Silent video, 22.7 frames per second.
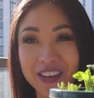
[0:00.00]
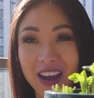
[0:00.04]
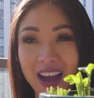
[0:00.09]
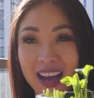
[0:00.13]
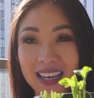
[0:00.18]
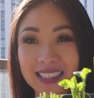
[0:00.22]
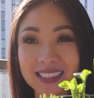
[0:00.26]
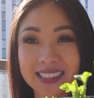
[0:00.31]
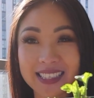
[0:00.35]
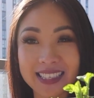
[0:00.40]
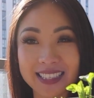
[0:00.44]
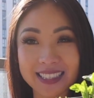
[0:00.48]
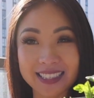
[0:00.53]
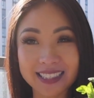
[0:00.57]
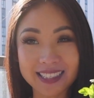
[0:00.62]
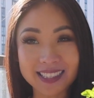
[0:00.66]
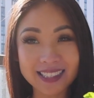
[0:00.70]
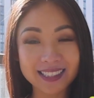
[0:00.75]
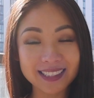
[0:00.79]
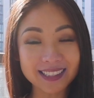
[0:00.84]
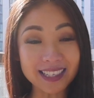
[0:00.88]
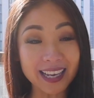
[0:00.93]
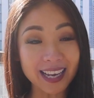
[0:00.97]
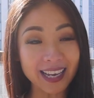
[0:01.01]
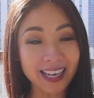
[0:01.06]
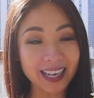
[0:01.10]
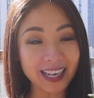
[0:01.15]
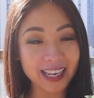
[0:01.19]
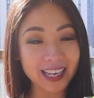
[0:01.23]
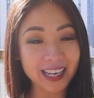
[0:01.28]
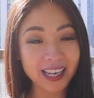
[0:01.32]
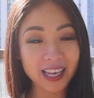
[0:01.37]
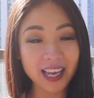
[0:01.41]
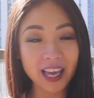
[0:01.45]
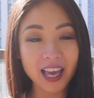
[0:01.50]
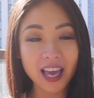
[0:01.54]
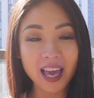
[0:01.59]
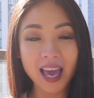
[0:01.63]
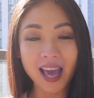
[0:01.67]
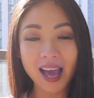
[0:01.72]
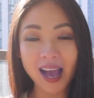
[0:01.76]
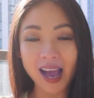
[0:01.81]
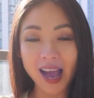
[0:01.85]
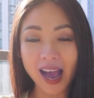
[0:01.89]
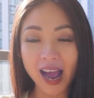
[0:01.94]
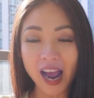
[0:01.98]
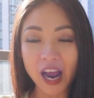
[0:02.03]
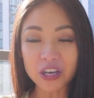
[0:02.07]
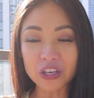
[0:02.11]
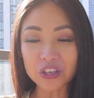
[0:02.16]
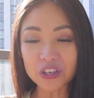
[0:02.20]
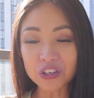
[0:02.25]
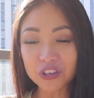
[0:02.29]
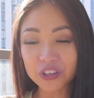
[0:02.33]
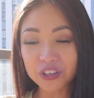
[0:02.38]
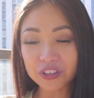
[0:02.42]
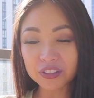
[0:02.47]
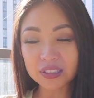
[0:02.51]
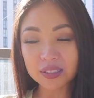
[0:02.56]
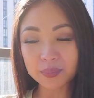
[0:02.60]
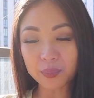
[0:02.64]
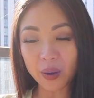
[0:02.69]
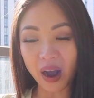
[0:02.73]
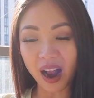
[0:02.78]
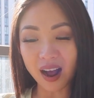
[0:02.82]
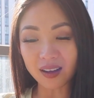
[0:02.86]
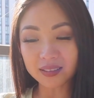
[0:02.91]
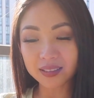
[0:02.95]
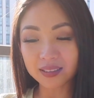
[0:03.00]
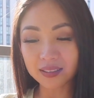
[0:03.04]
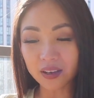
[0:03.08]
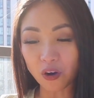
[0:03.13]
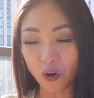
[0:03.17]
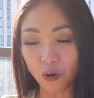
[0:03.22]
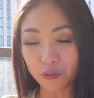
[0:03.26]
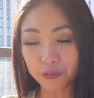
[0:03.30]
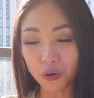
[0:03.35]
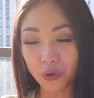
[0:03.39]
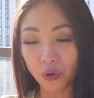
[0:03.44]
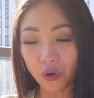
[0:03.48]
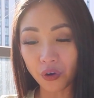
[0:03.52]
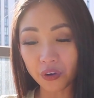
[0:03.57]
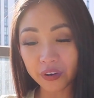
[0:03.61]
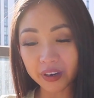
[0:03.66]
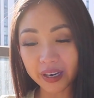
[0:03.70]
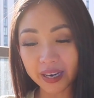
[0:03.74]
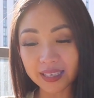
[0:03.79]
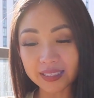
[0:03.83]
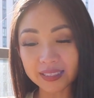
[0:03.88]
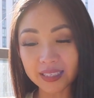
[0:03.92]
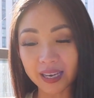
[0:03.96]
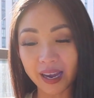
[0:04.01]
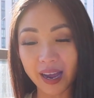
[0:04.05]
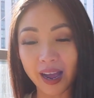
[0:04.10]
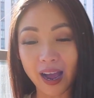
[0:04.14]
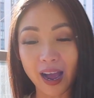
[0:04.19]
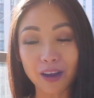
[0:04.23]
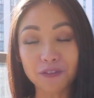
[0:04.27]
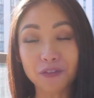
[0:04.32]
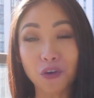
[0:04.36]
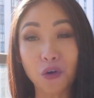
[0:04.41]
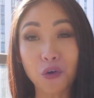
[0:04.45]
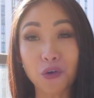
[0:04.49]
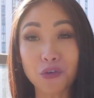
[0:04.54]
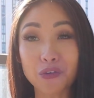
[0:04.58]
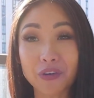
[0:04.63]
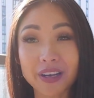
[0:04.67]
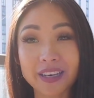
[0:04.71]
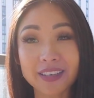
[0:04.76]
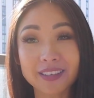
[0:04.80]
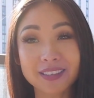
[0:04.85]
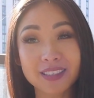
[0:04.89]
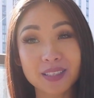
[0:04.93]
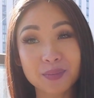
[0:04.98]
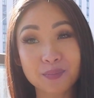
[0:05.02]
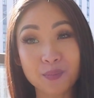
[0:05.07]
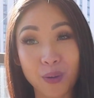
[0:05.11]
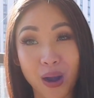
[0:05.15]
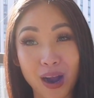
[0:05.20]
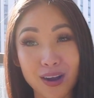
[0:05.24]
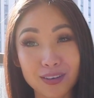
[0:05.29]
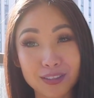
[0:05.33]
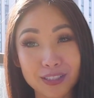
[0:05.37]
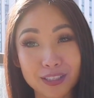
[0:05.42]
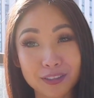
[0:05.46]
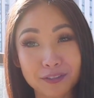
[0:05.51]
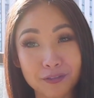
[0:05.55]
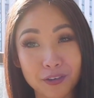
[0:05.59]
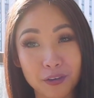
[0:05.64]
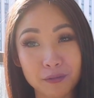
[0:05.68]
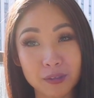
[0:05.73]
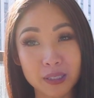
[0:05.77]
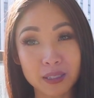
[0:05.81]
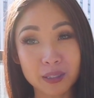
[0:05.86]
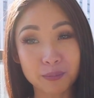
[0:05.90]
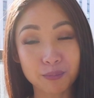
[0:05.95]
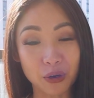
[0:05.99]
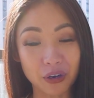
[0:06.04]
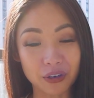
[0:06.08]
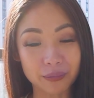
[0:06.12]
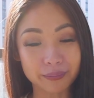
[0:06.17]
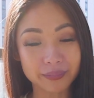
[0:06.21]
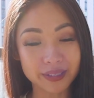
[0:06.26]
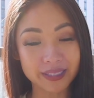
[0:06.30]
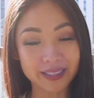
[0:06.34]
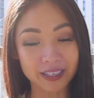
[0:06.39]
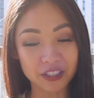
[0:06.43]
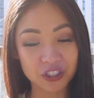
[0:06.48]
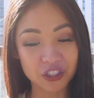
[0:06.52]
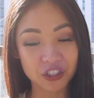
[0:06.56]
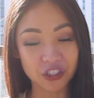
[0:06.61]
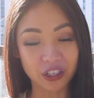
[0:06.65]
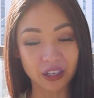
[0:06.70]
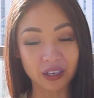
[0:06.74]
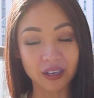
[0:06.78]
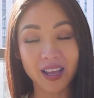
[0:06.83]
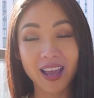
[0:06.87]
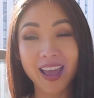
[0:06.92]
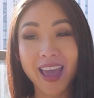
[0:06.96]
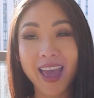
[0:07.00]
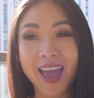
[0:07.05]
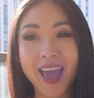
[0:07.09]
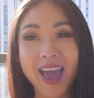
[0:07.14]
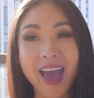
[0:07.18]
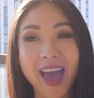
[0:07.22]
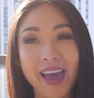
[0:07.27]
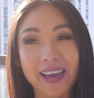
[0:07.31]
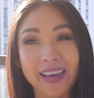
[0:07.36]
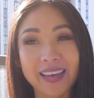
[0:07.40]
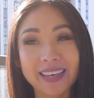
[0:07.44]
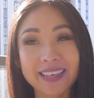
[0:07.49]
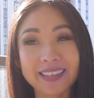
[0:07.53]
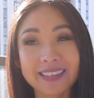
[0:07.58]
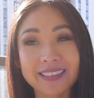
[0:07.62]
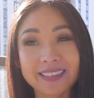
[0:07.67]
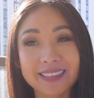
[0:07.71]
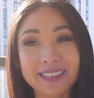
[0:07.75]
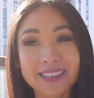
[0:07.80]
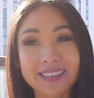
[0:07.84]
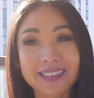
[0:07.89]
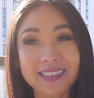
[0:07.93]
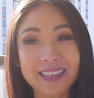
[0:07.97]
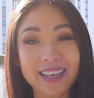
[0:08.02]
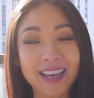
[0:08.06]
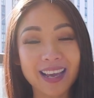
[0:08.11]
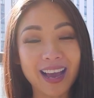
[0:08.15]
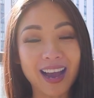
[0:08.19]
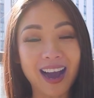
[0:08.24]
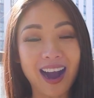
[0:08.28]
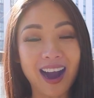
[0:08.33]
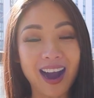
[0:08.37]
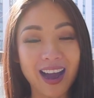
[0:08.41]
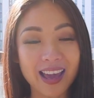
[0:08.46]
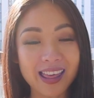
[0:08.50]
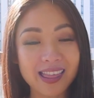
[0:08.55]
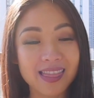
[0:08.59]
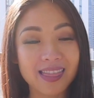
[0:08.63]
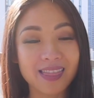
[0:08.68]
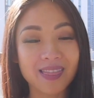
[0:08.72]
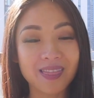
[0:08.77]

you guys can see, new sprouts of coriander have already sprouted from this bottom section, and I